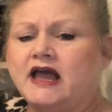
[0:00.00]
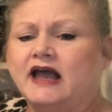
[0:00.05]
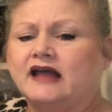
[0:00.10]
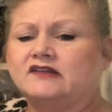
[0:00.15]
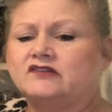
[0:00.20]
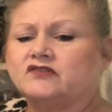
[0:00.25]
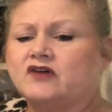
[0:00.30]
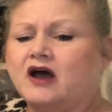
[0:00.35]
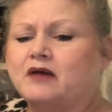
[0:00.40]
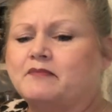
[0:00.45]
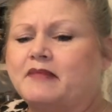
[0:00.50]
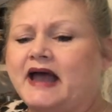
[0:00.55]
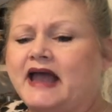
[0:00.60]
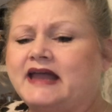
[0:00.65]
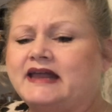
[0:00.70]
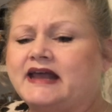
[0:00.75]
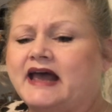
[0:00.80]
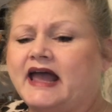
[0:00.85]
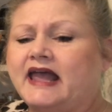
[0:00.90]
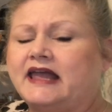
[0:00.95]
and so I
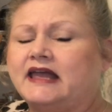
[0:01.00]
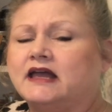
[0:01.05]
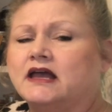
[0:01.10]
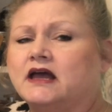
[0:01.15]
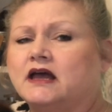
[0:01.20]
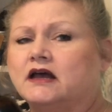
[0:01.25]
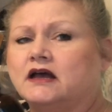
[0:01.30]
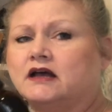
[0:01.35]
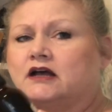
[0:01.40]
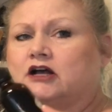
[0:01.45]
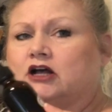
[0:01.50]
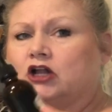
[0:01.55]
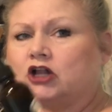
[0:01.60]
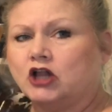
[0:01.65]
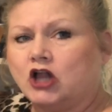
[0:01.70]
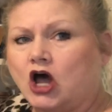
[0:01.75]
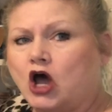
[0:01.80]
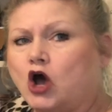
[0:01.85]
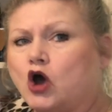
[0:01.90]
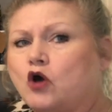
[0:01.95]
made a
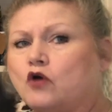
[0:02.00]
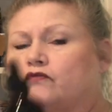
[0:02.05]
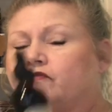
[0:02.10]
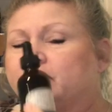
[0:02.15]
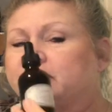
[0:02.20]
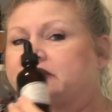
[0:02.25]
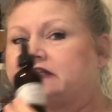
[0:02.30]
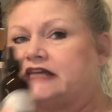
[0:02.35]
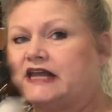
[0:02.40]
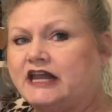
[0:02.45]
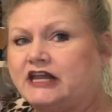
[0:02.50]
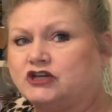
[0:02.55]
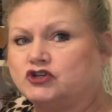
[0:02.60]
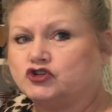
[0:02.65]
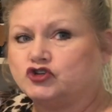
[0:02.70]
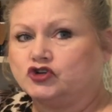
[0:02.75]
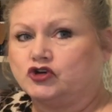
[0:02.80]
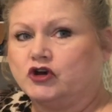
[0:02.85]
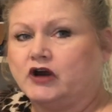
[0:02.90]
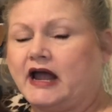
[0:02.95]
clove
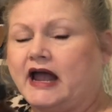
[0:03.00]
tincture.